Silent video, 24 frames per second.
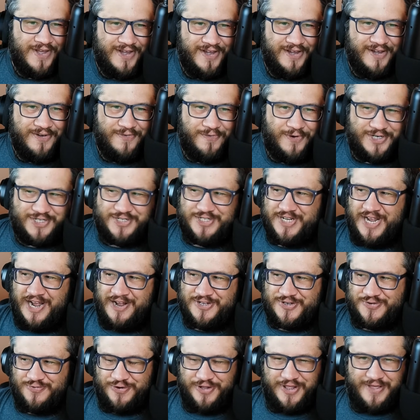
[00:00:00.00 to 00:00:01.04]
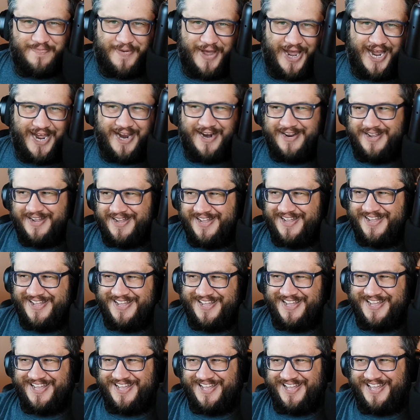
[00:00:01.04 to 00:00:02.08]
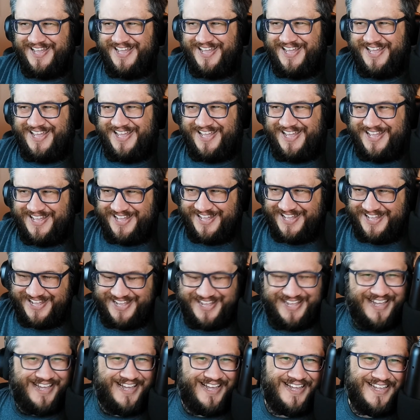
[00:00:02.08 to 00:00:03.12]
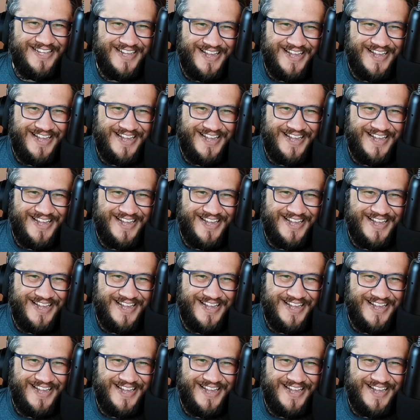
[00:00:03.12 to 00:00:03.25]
which sounds really bad. The